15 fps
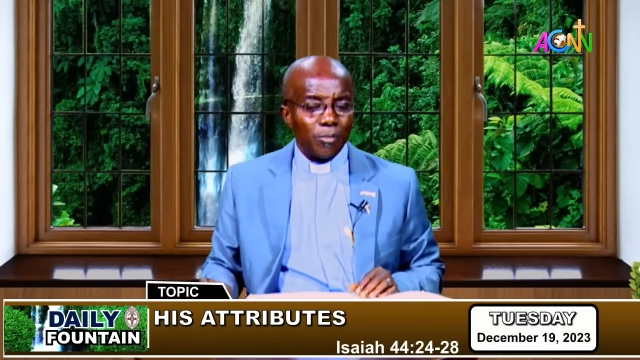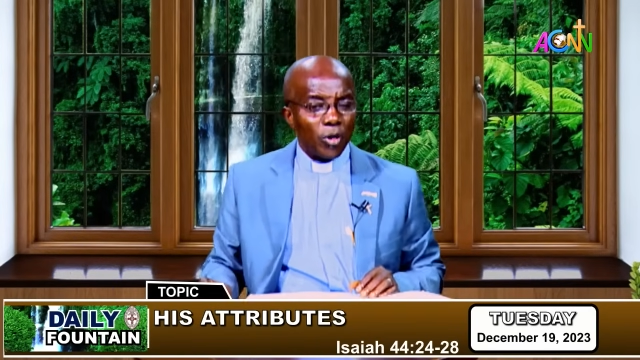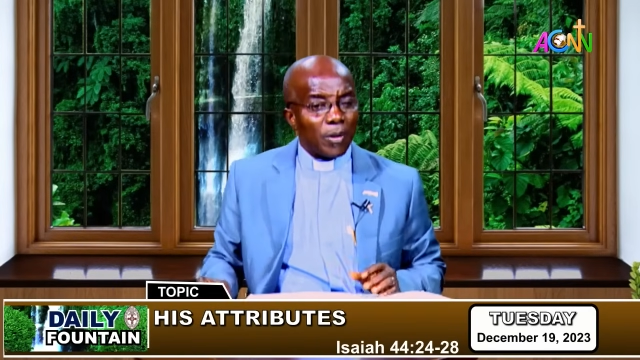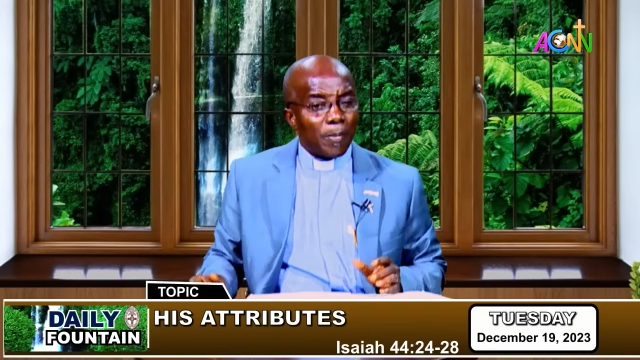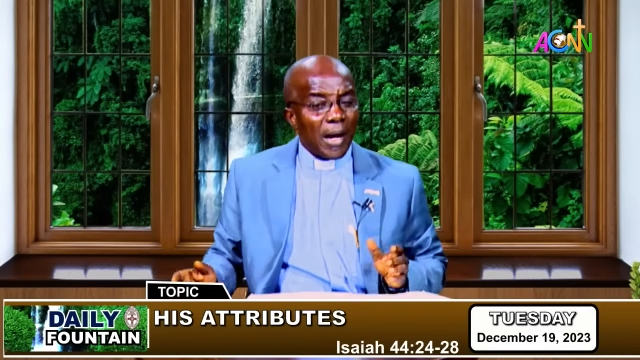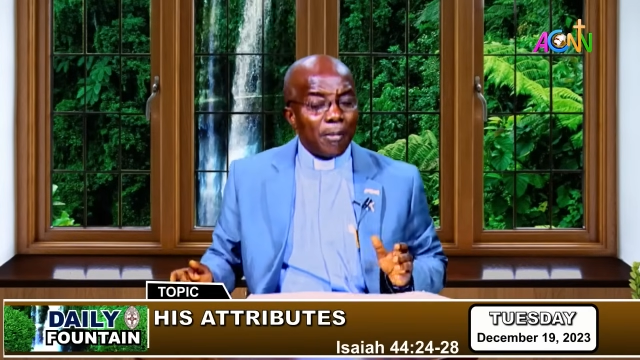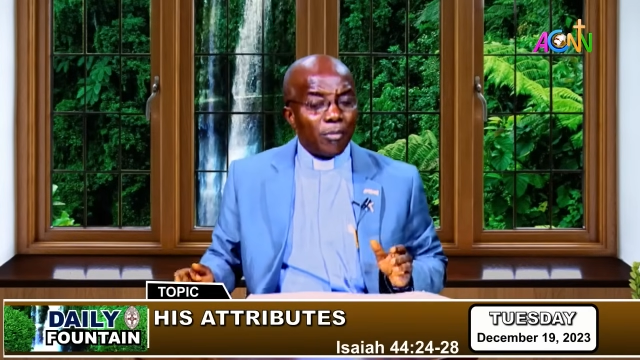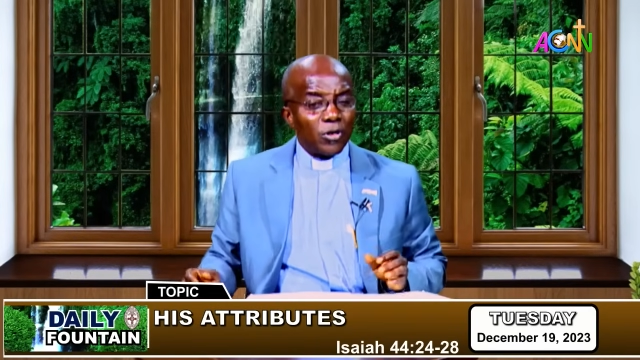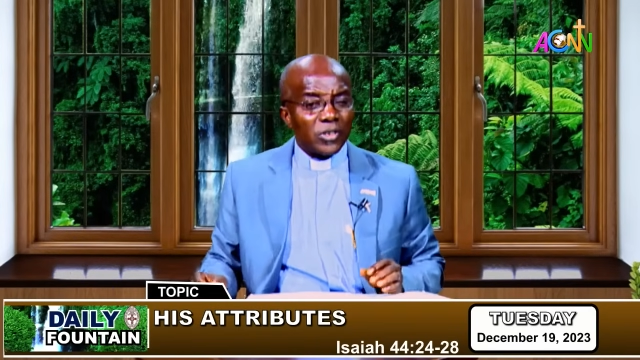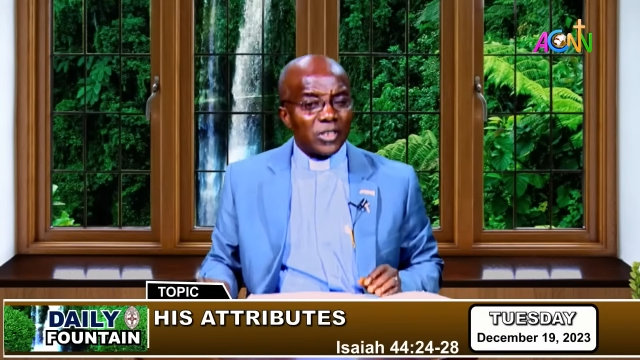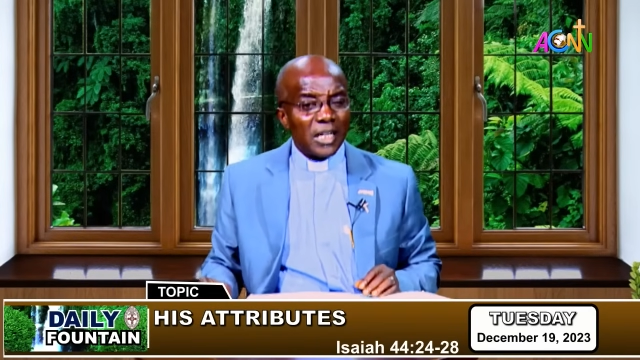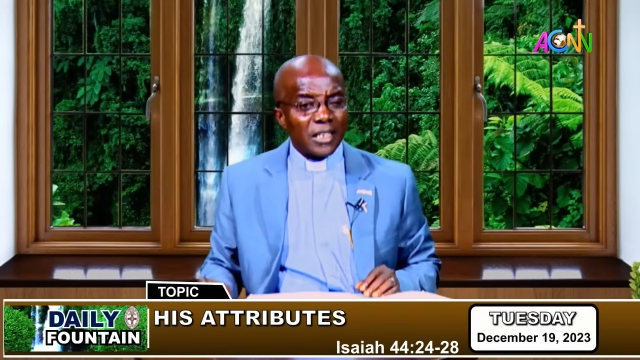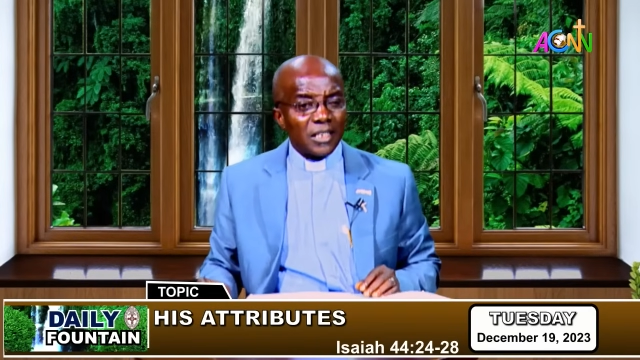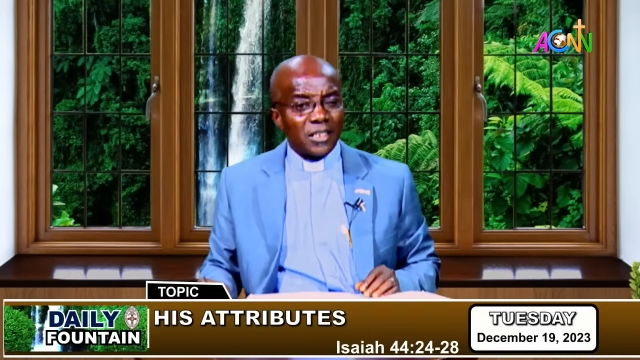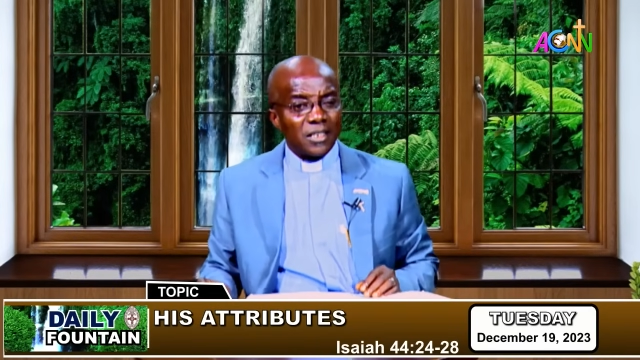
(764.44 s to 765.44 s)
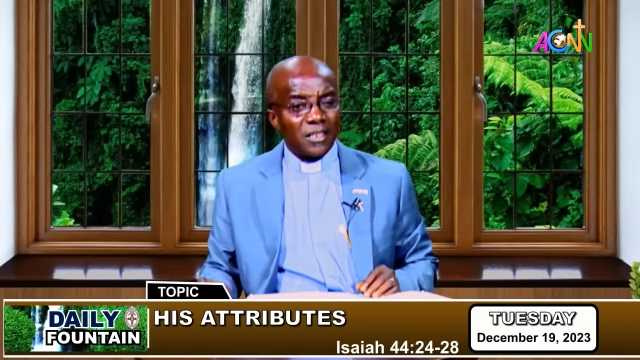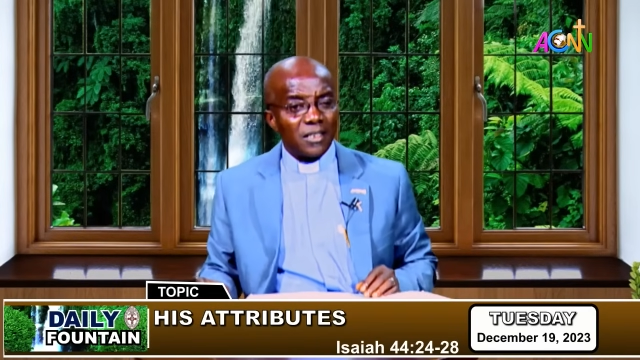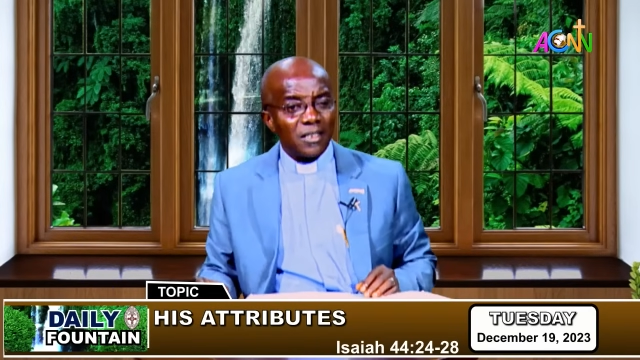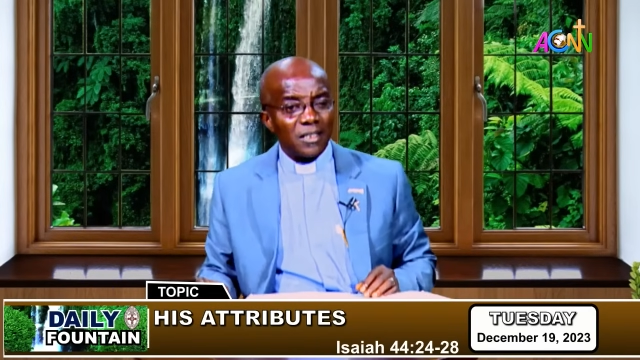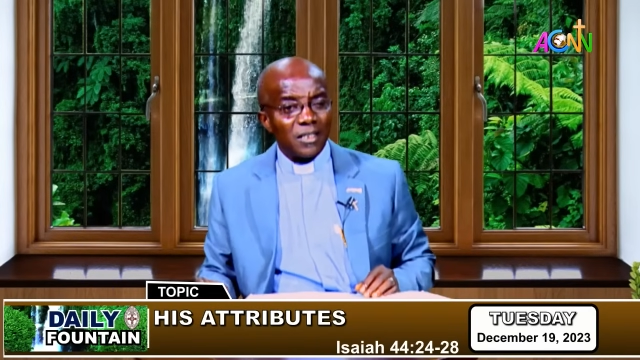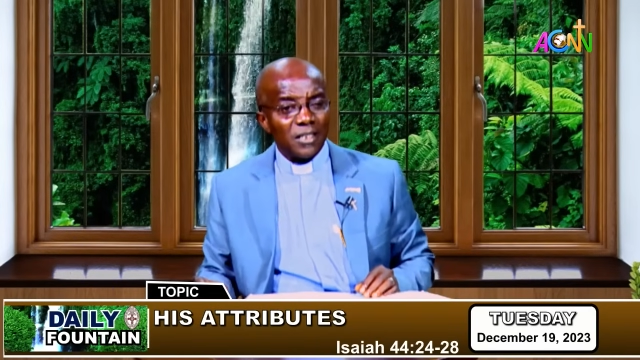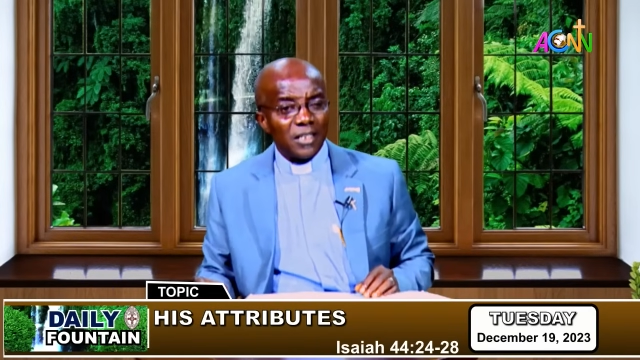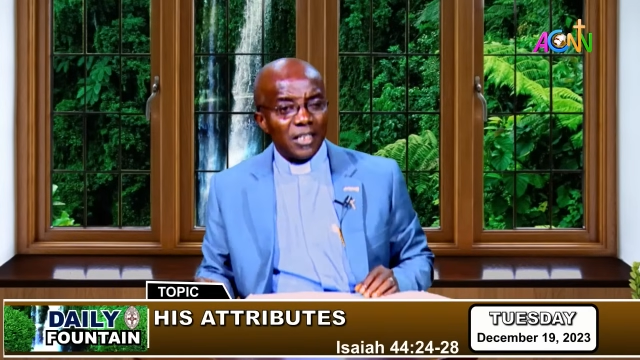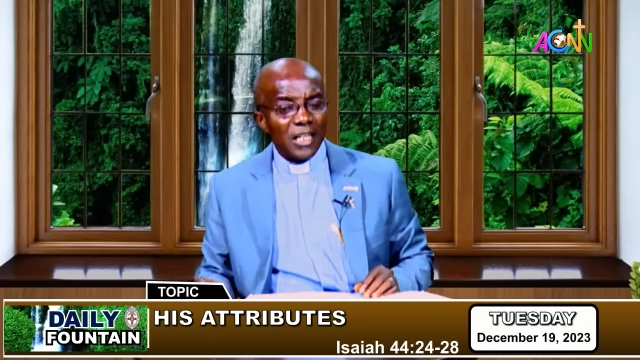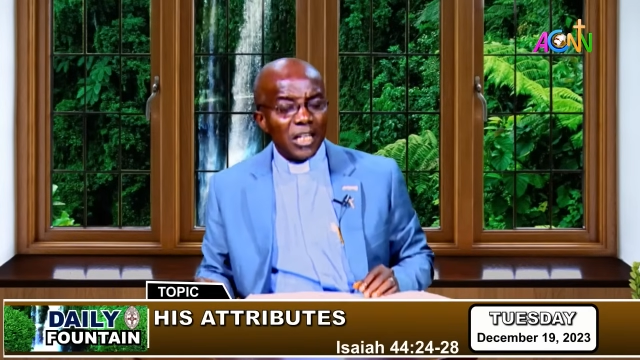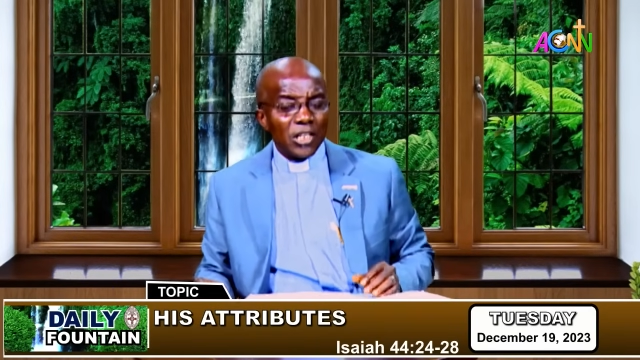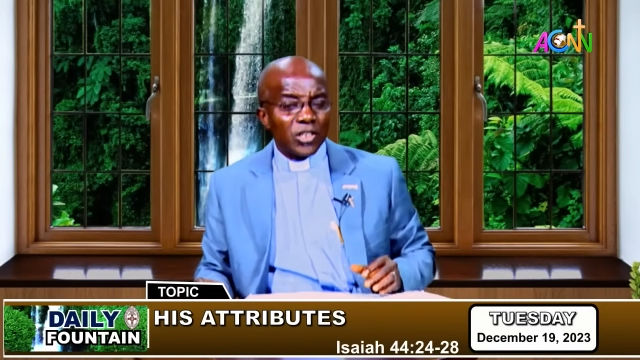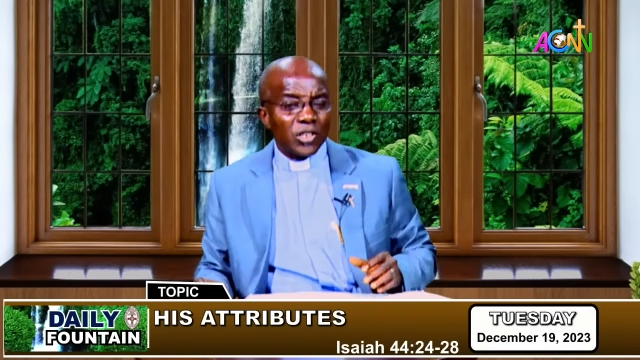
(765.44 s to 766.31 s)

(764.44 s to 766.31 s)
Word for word: But the Bible says, it